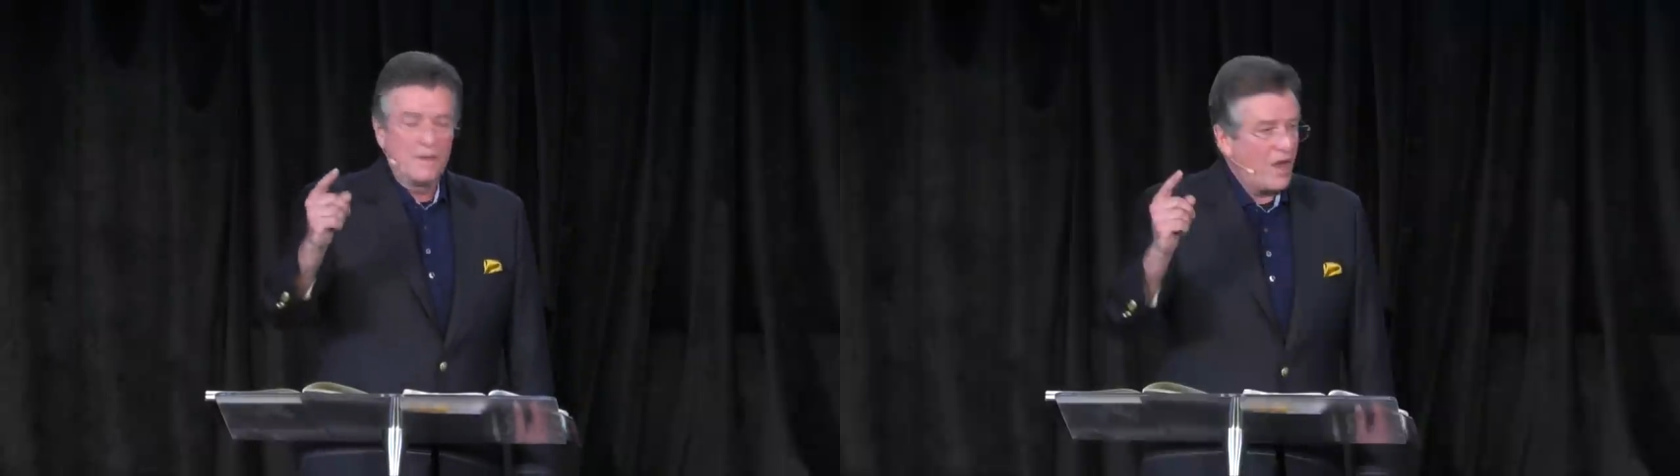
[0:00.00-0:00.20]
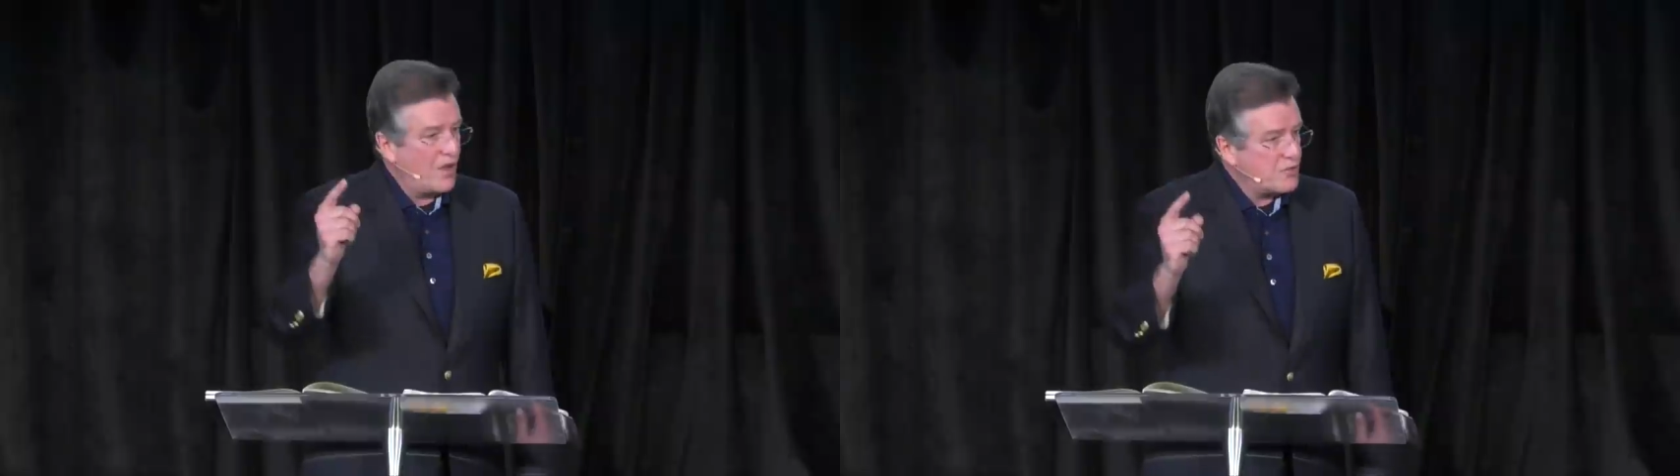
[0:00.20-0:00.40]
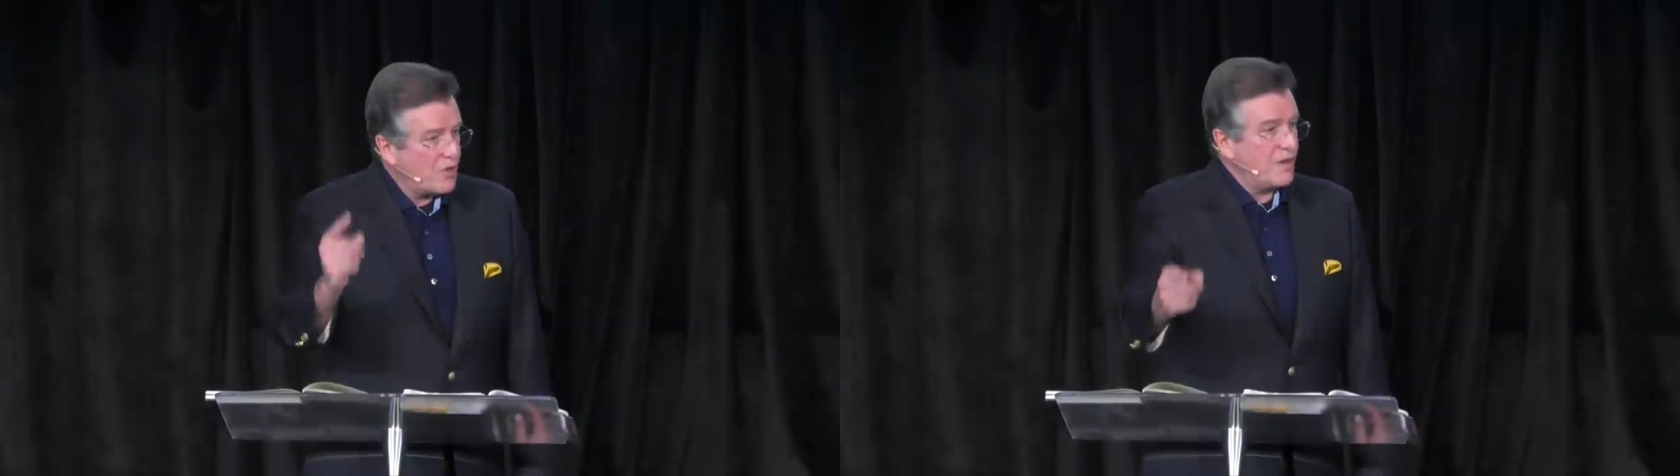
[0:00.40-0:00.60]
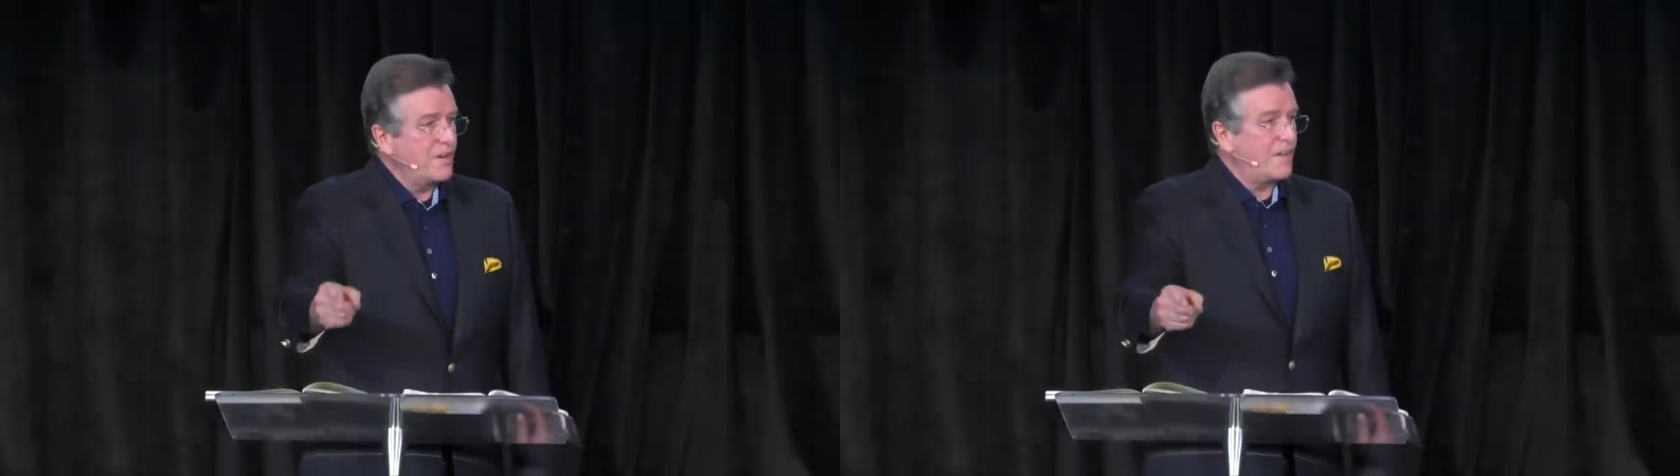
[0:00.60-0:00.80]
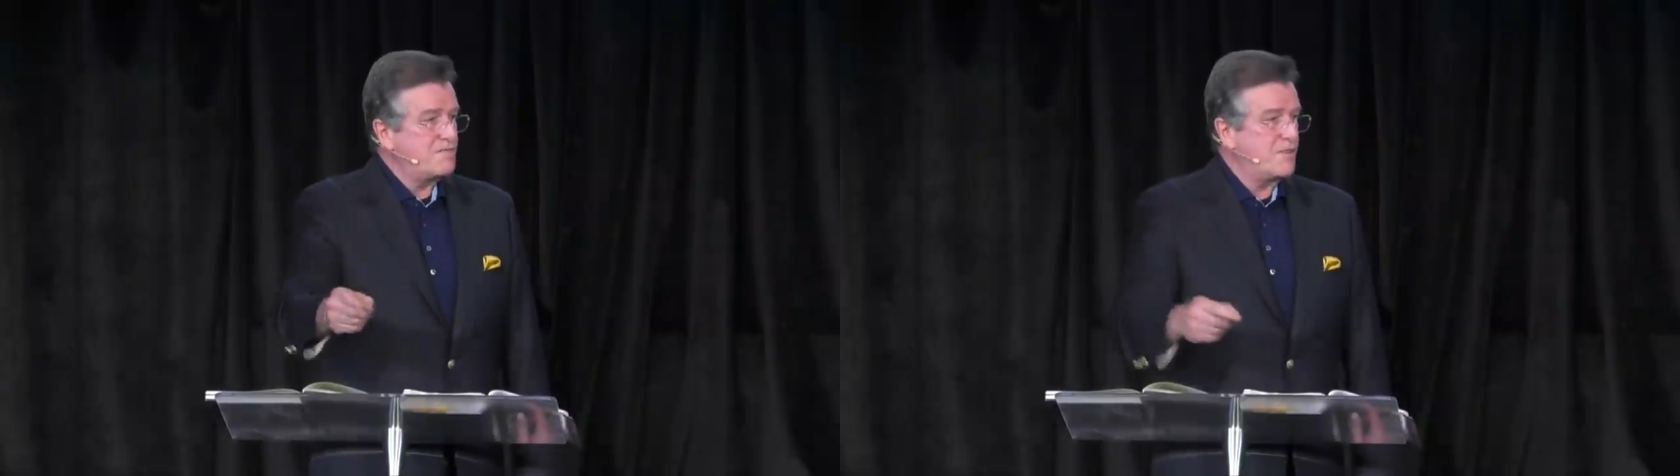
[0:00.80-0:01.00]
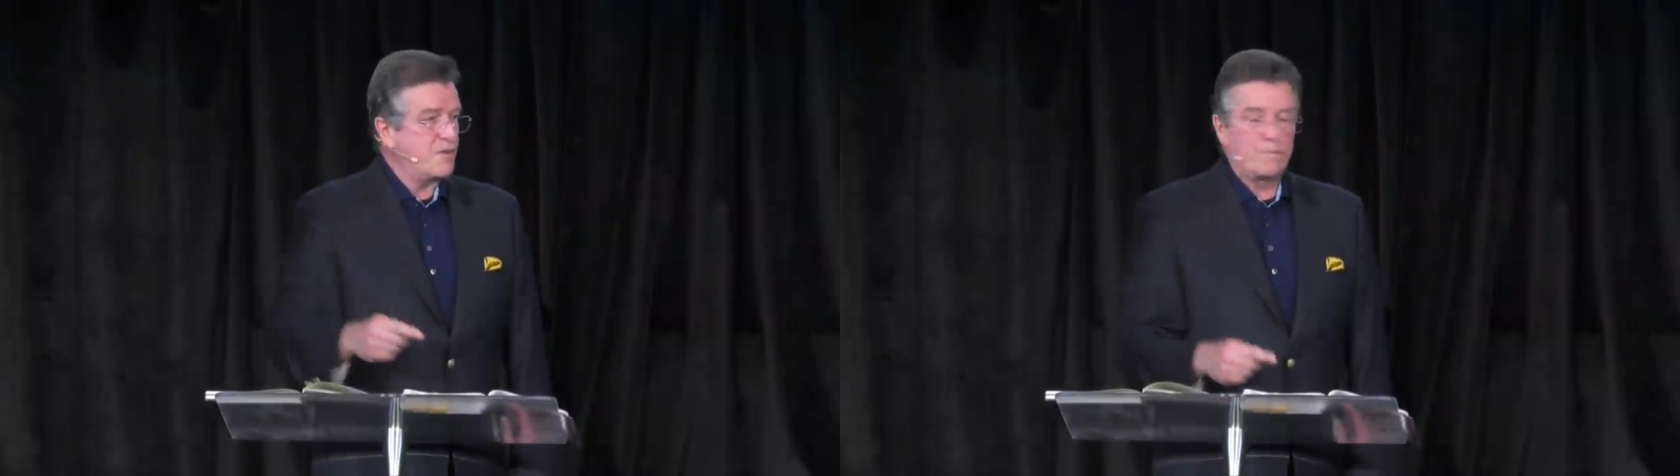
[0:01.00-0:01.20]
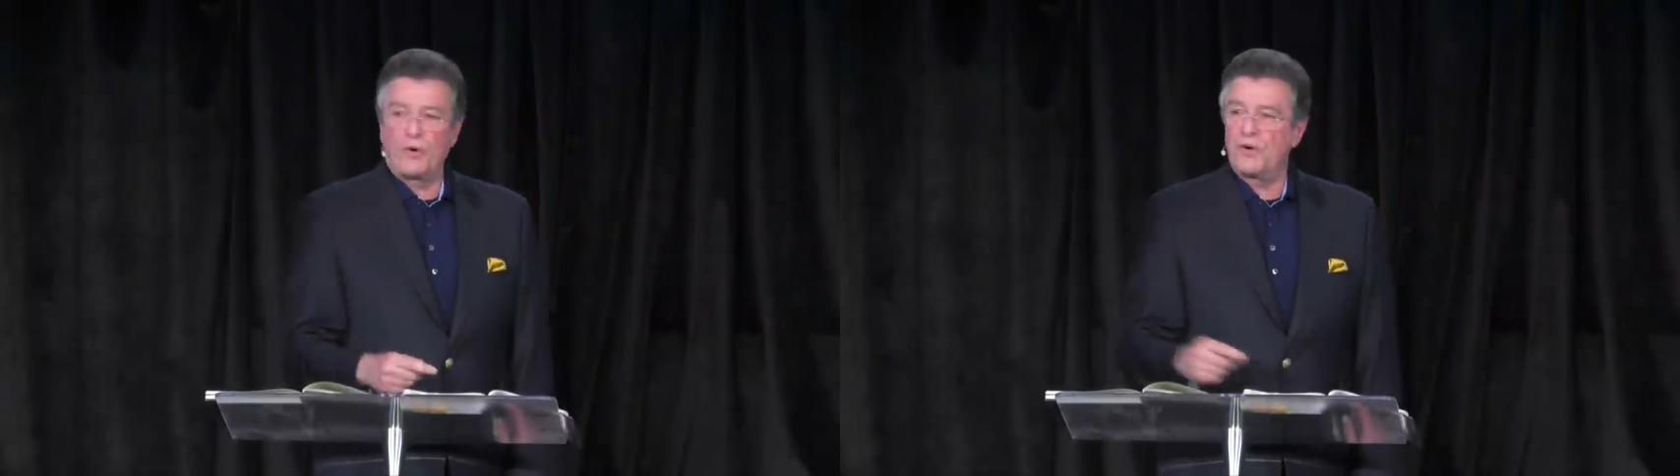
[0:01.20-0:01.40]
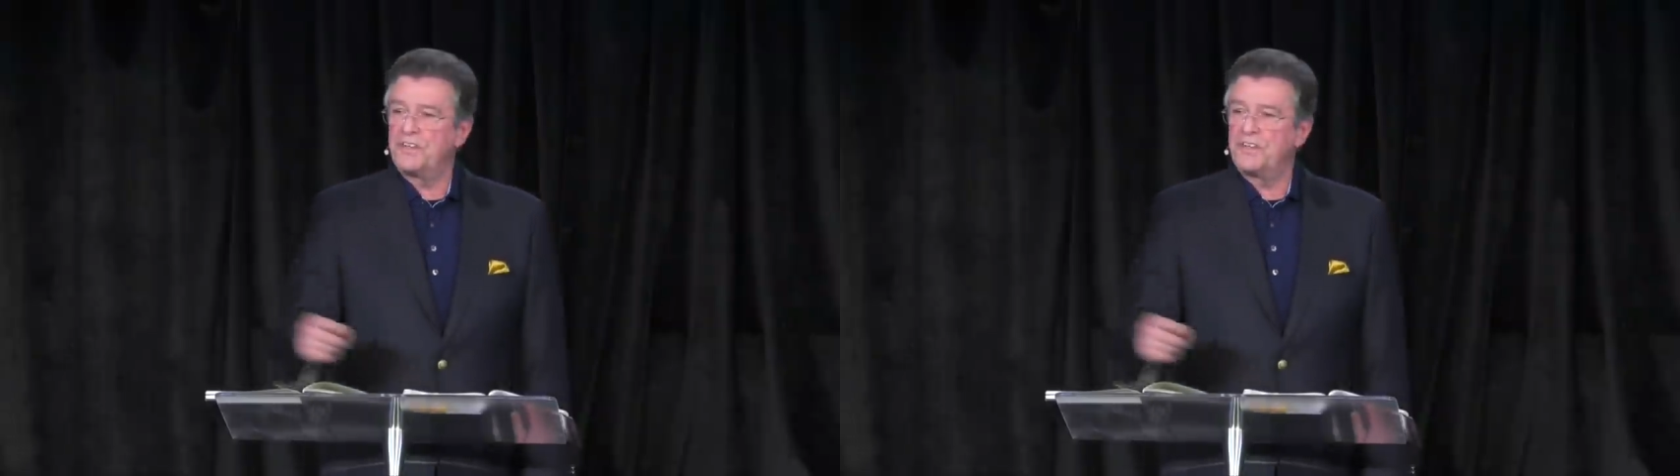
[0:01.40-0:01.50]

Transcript: uh, turtle doves if you're poor,